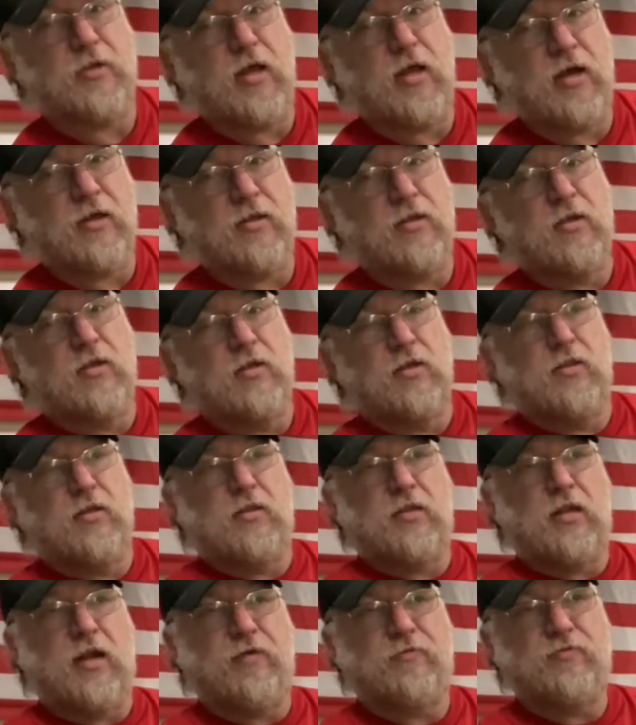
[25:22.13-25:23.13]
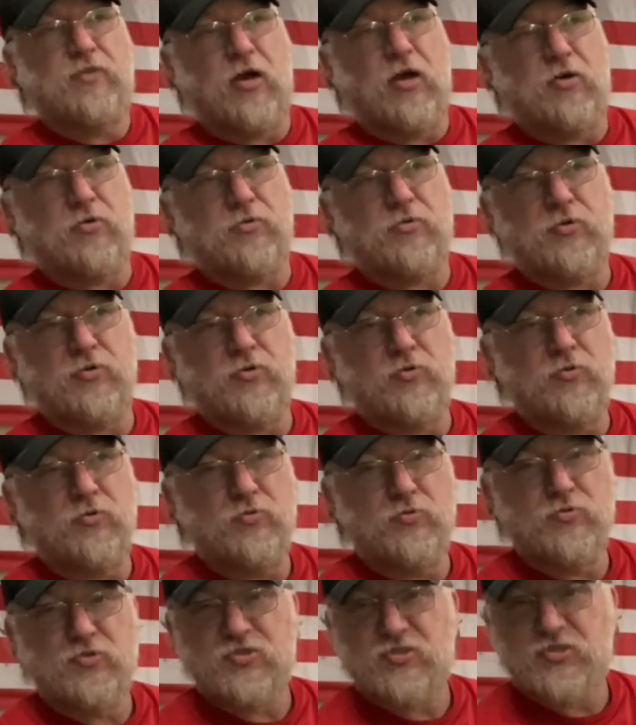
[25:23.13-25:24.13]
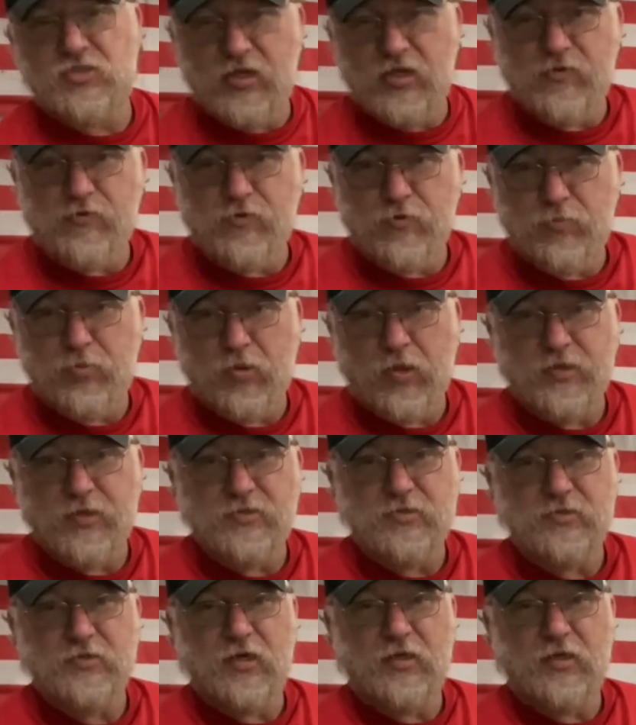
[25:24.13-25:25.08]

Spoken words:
that I've talked to several places,